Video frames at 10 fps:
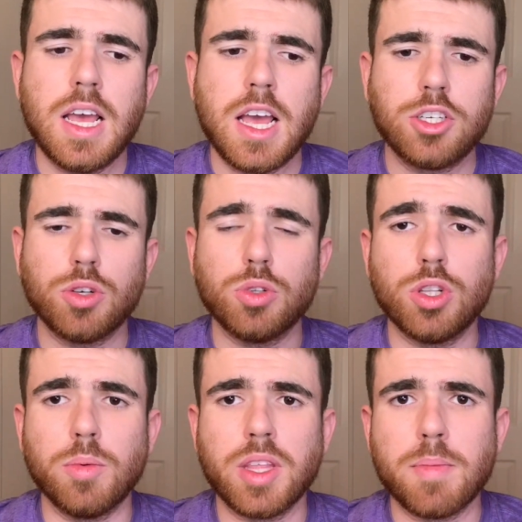So
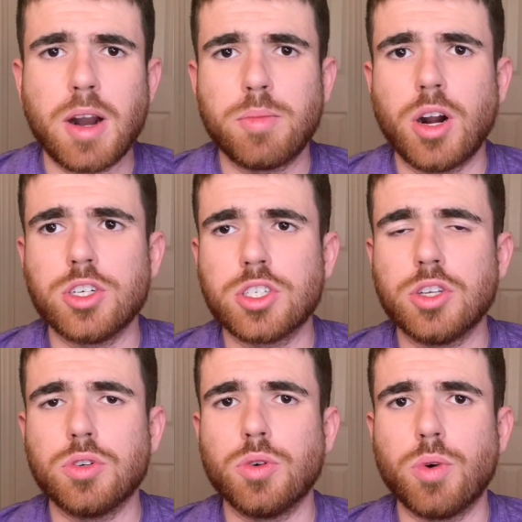the amount of projects that
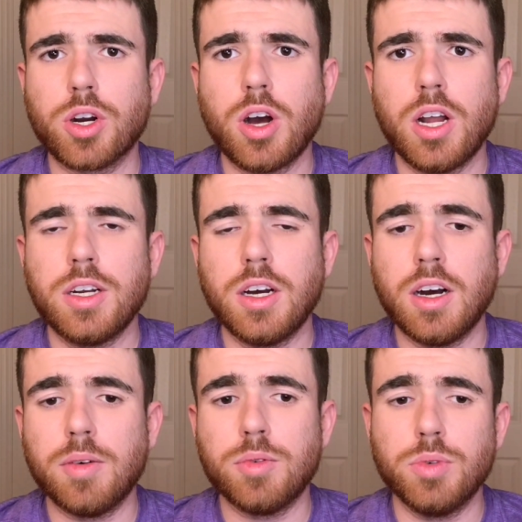you can work on
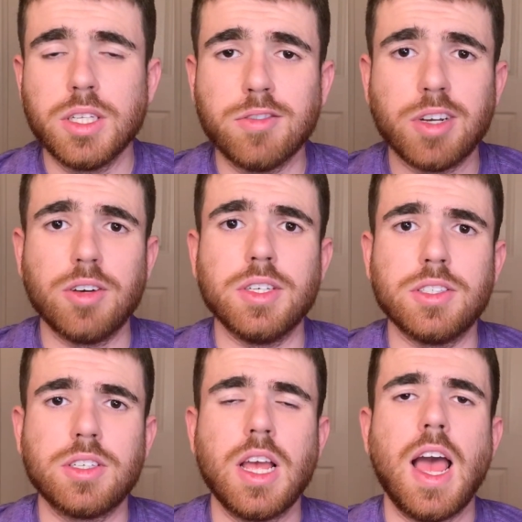really
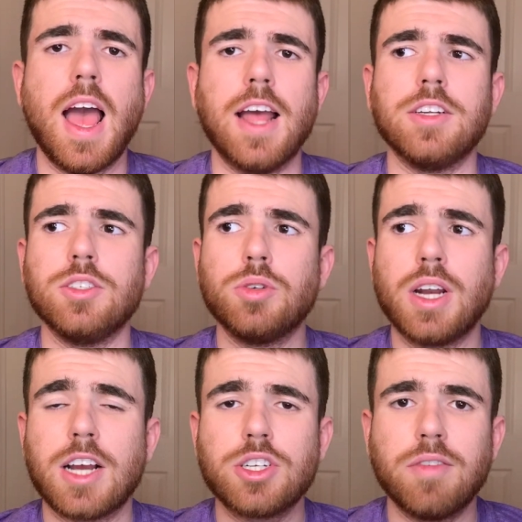varies, and you can
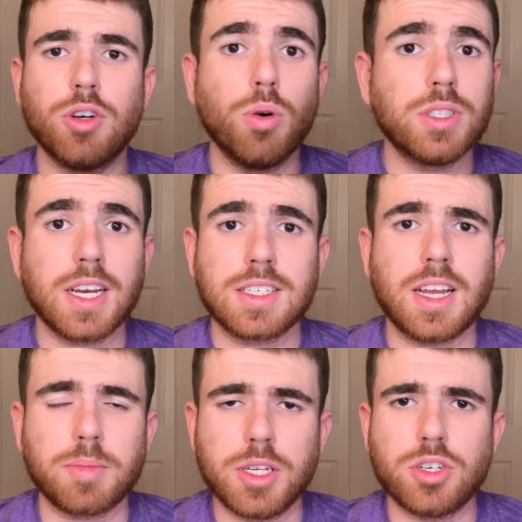actually have your whole tech
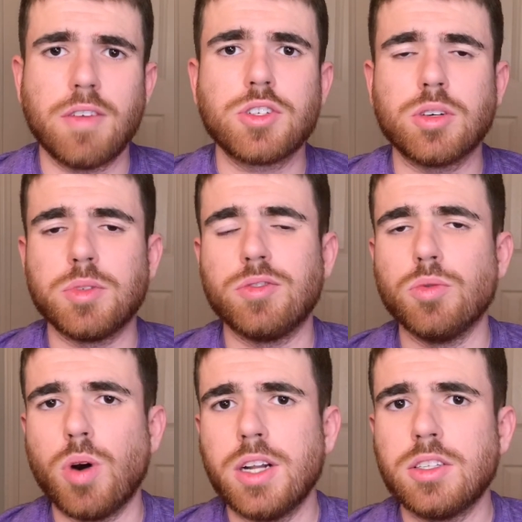stack be in JavaScript if you
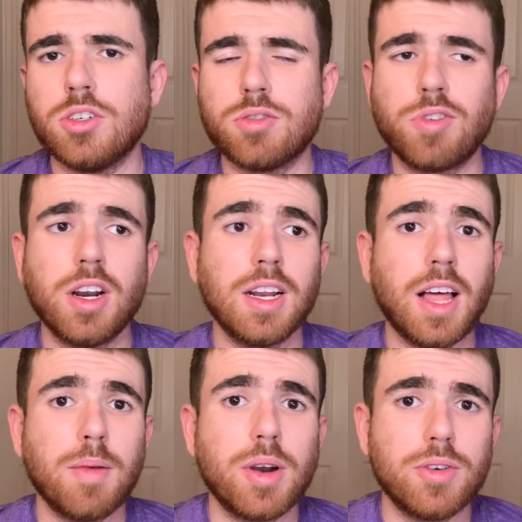want. There's front end
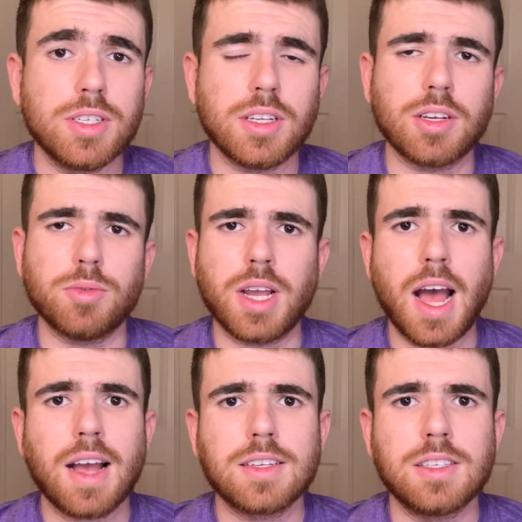libraries like
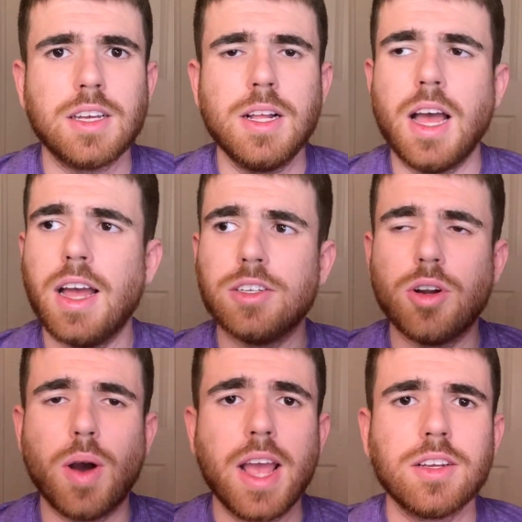React and
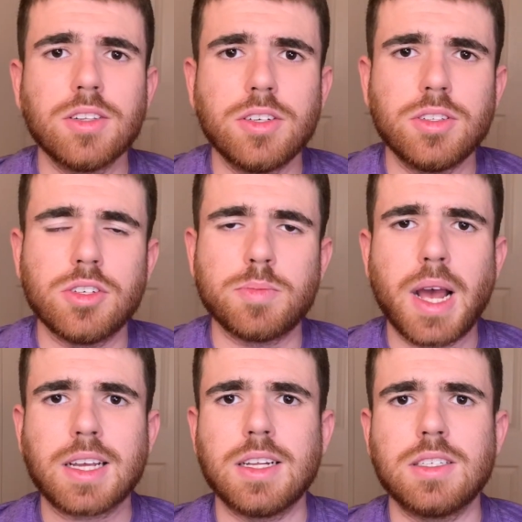Angular. There's
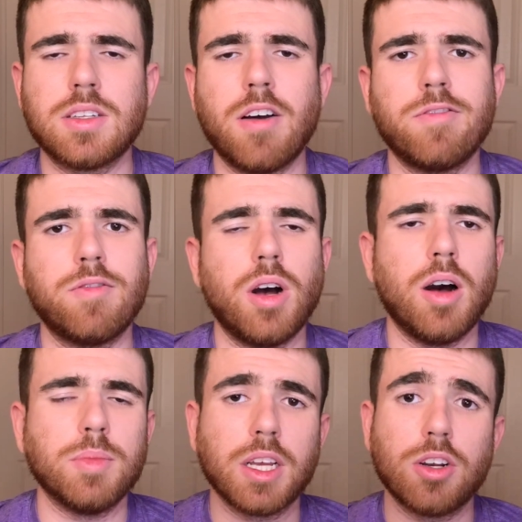back end stuff
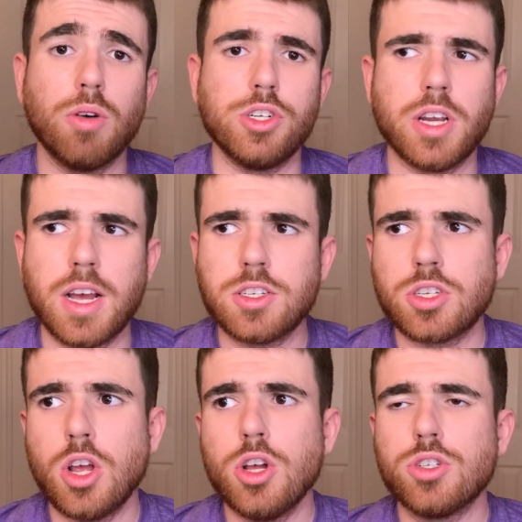like Node.js.
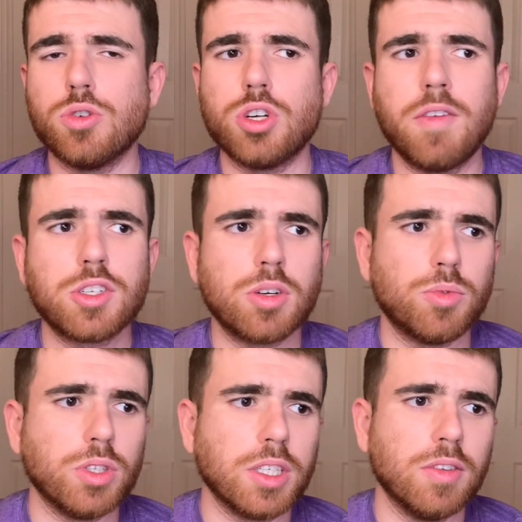So JavaScript
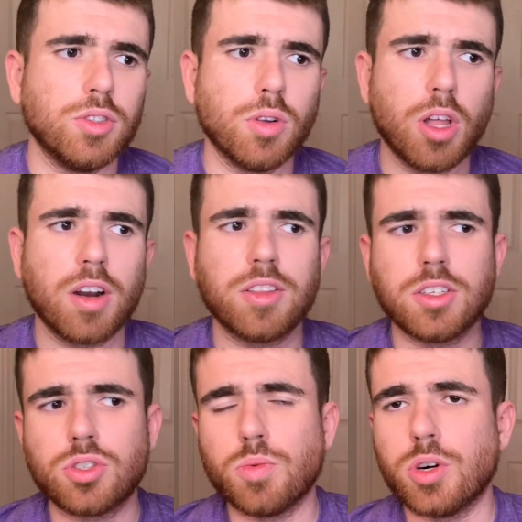really gives you a lot of
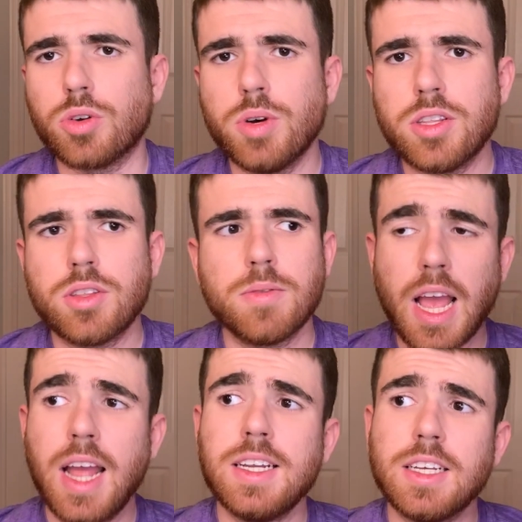things to work with,
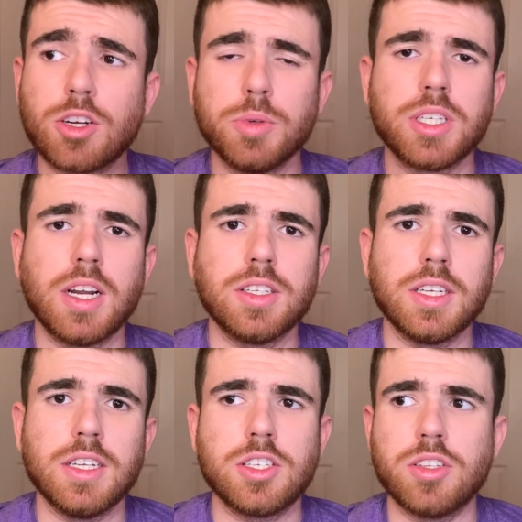and coincidentally,
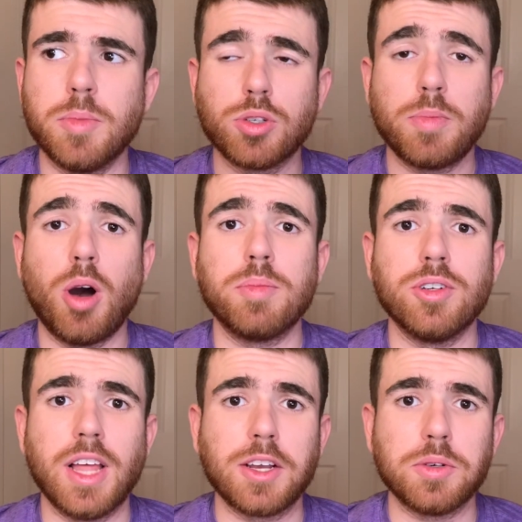it's the most popular
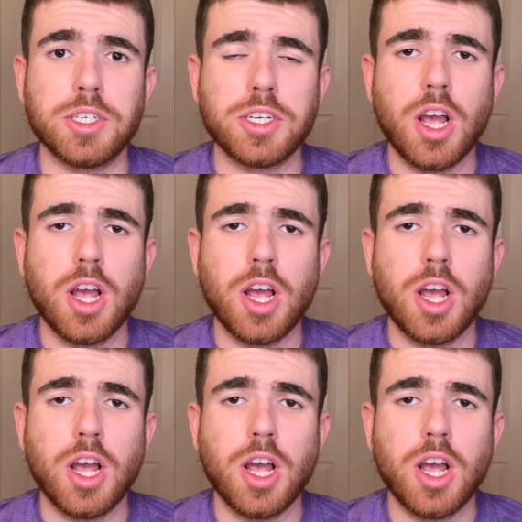language